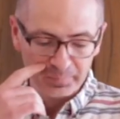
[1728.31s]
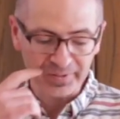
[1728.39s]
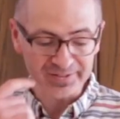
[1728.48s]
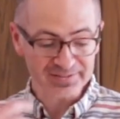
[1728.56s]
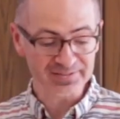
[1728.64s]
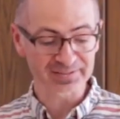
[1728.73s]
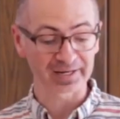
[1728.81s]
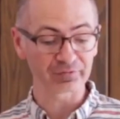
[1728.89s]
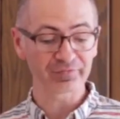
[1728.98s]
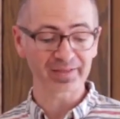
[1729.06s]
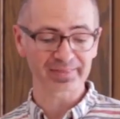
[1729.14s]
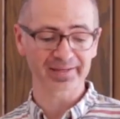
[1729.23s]
places
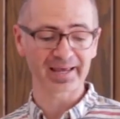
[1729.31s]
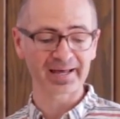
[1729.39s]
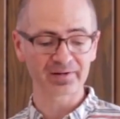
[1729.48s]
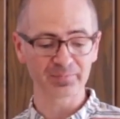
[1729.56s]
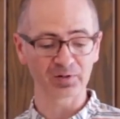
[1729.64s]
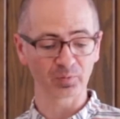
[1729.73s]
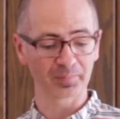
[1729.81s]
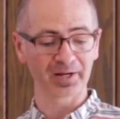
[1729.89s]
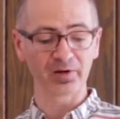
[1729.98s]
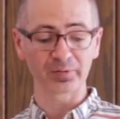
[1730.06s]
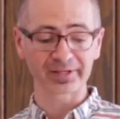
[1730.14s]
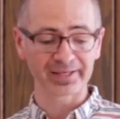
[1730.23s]
like Faith Academy, where
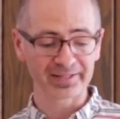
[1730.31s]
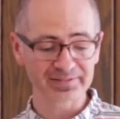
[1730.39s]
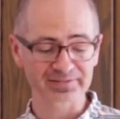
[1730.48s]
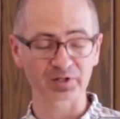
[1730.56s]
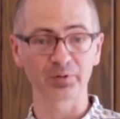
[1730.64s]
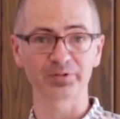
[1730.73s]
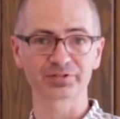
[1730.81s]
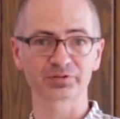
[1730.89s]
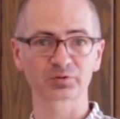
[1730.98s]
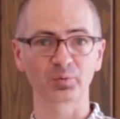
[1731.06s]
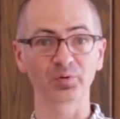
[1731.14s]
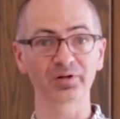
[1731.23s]
my own kids go to
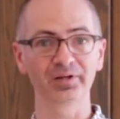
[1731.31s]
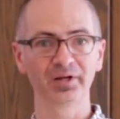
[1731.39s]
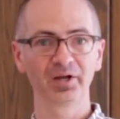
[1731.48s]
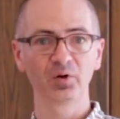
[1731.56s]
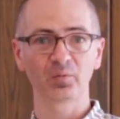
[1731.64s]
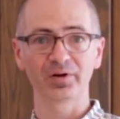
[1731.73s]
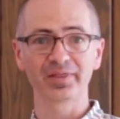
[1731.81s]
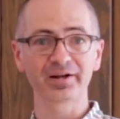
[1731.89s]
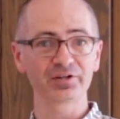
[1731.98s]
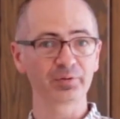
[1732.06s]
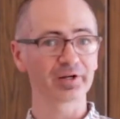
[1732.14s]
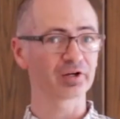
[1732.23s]
school, where
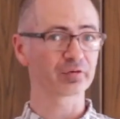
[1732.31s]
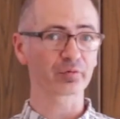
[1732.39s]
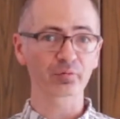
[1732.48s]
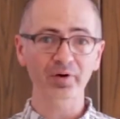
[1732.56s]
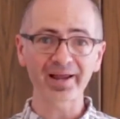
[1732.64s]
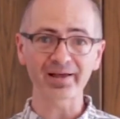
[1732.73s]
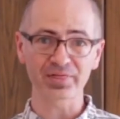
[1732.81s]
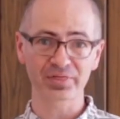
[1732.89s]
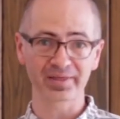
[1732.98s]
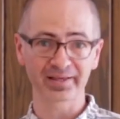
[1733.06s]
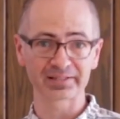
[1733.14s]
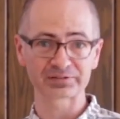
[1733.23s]
they are doing great
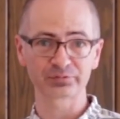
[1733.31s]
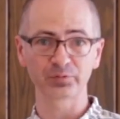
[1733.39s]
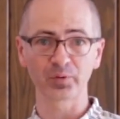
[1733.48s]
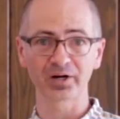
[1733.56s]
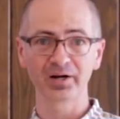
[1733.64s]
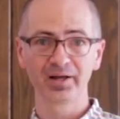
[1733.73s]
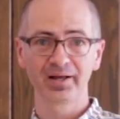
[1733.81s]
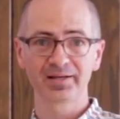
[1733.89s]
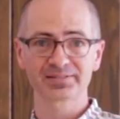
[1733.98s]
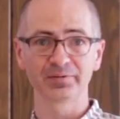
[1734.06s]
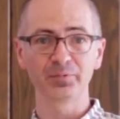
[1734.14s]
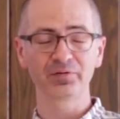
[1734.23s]
things for
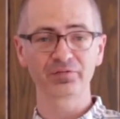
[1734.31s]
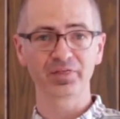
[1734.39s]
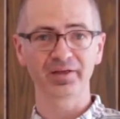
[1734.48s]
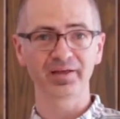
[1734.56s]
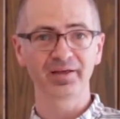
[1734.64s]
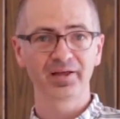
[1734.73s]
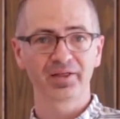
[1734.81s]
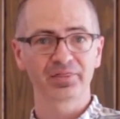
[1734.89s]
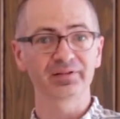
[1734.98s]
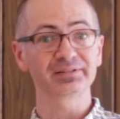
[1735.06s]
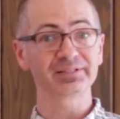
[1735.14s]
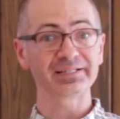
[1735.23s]
some of the
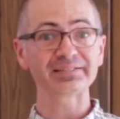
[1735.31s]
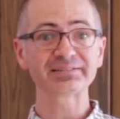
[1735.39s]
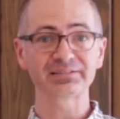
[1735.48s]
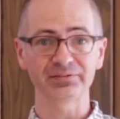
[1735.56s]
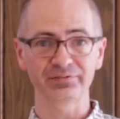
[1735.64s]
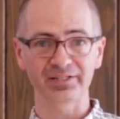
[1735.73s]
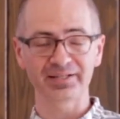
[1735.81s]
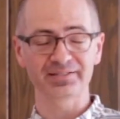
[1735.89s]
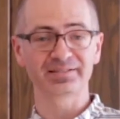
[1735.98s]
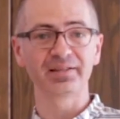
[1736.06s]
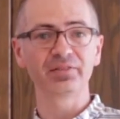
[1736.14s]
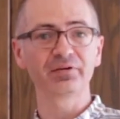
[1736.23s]
the least of
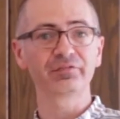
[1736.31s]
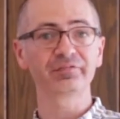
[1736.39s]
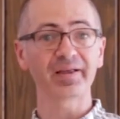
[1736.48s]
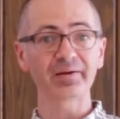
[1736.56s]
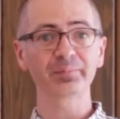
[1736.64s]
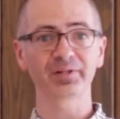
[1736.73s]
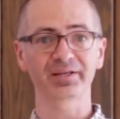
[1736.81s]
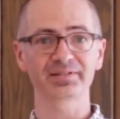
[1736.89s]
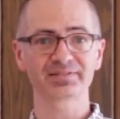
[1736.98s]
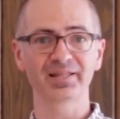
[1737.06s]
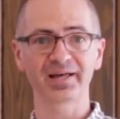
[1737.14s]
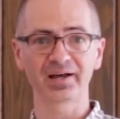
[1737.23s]
these and the
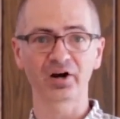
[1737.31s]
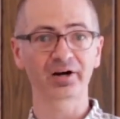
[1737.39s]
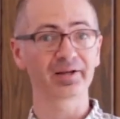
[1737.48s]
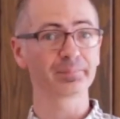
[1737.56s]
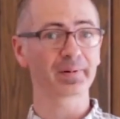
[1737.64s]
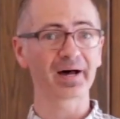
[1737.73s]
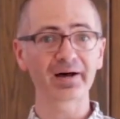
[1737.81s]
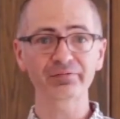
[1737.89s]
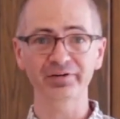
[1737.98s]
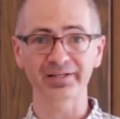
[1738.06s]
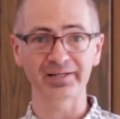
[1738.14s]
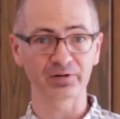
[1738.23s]
families that are in
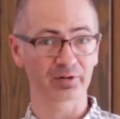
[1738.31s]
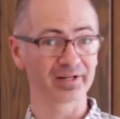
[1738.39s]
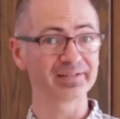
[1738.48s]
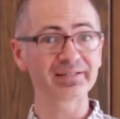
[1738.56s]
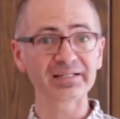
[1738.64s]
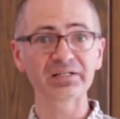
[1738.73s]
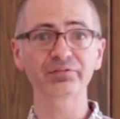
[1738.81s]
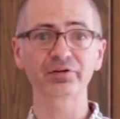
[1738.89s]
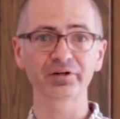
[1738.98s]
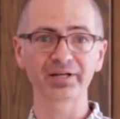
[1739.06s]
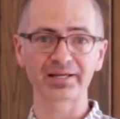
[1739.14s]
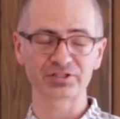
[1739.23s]
poverty or in need
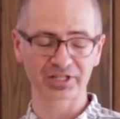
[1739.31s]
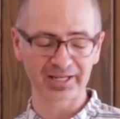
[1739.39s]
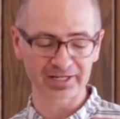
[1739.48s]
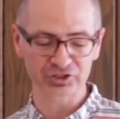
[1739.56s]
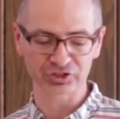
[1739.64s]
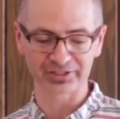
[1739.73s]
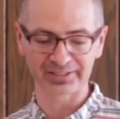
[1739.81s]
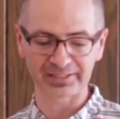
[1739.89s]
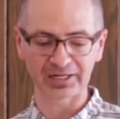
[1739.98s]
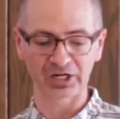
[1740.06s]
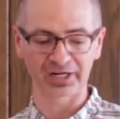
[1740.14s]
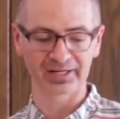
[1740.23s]
of good education
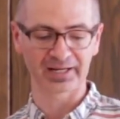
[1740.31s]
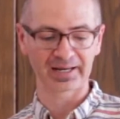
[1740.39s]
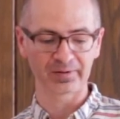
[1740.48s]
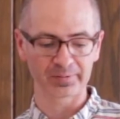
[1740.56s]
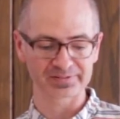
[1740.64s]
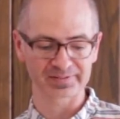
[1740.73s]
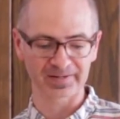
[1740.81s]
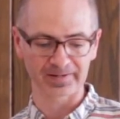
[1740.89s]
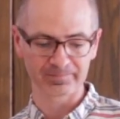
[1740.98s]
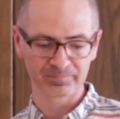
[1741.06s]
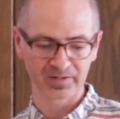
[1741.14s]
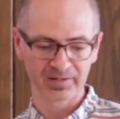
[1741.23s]
here Iowa
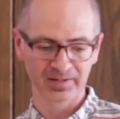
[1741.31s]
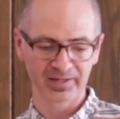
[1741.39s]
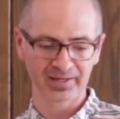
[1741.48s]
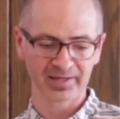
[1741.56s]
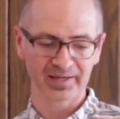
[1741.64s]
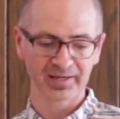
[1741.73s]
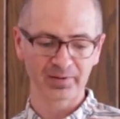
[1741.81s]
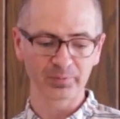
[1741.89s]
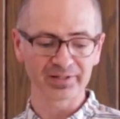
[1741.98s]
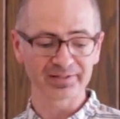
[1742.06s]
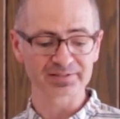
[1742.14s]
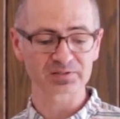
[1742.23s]
City.
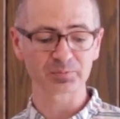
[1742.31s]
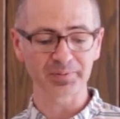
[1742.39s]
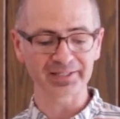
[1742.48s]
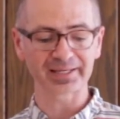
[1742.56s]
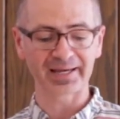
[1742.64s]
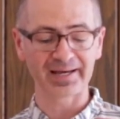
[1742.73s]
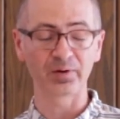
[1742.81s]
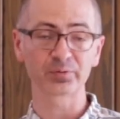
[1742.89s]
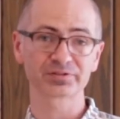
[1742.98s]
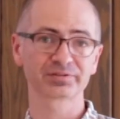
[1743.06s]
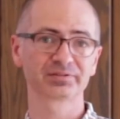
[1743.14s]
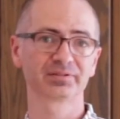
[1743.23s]
And we need to speak
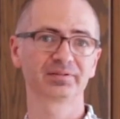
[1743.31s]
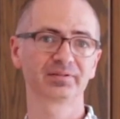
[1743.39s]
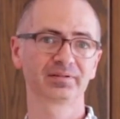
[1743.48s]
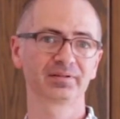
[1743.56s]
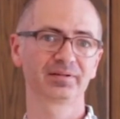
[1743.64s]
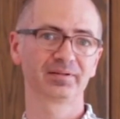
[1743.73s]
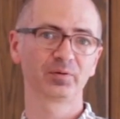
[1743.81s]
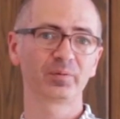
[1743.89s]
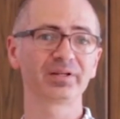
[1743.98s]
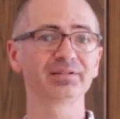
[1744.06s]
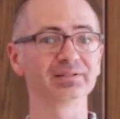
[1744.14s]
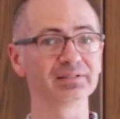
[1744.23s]
out.
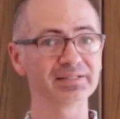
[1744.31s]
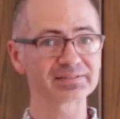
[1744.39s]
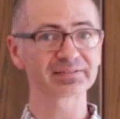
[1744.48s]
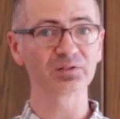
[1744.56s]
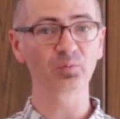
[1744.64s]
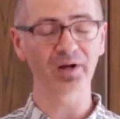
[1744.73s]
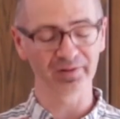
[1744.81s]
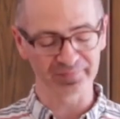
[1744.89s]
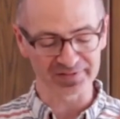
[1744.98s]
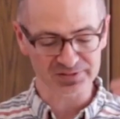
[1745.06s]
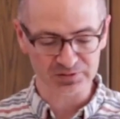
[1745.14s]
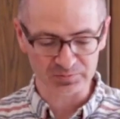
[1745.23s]
We need to listen well
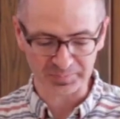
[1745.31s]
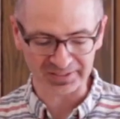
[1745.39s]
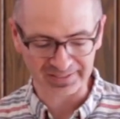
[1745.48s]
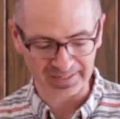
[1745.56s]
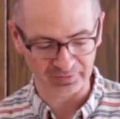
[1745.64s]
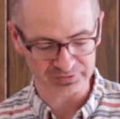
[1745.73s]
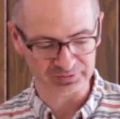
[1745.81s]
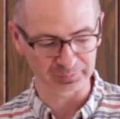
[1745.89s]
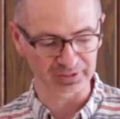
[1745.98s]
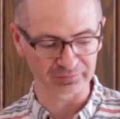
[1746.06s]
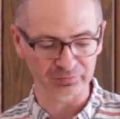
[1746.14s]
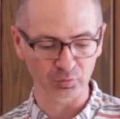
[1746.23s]
and then speak out
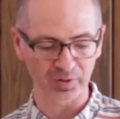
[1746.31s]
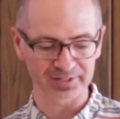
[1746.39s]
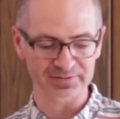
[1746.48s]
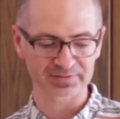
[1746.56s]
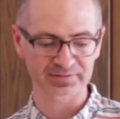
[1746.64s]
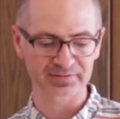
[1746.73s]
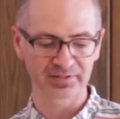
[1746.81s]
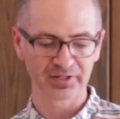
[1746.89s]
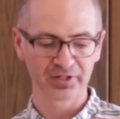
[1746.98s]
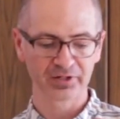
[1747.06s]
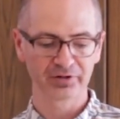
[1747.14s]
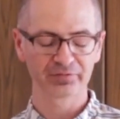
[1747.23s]
to be a
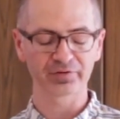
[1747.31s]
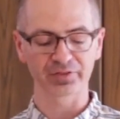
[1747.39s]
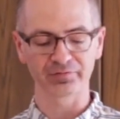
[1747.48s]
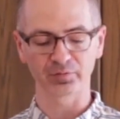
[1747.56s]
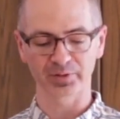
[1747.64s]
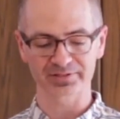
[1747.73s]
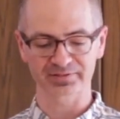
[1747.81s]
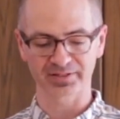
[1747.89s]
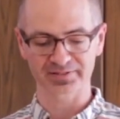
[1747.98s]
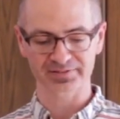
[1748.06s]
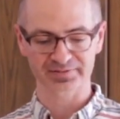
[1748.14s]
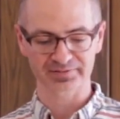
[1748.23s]
voice for the
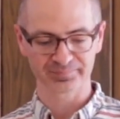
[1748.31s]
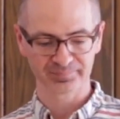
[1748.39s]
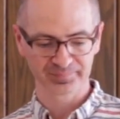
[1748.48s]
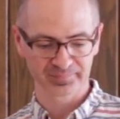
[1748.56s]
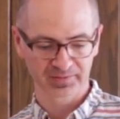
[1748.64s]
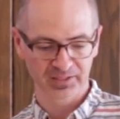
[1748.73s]
voiceless.